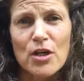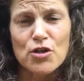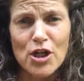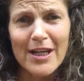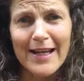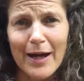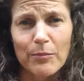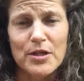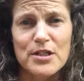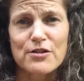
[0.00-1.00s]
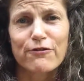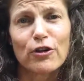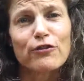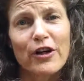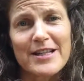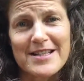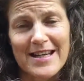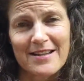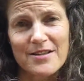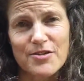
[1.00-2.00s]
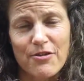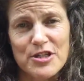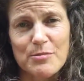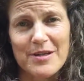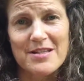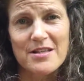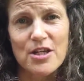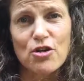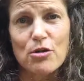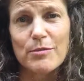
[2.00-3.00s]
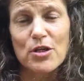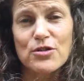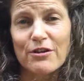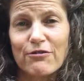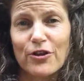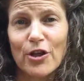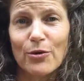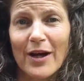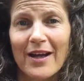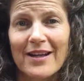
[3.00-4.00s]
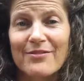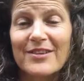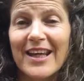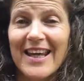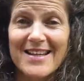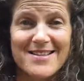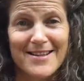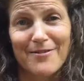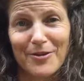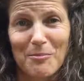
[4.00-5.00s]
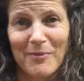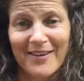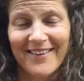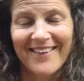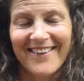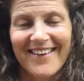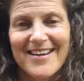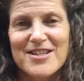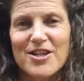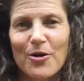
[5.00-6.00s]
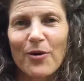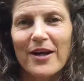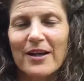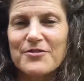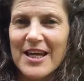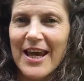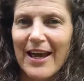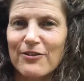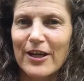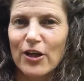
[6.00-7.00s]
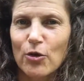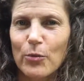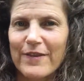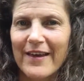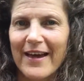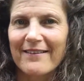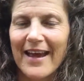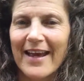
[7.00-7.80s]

Check it out because it's full of ideas, recipes that you can be using for you, and even the kids love them. So I'd love to hear how you get on with that.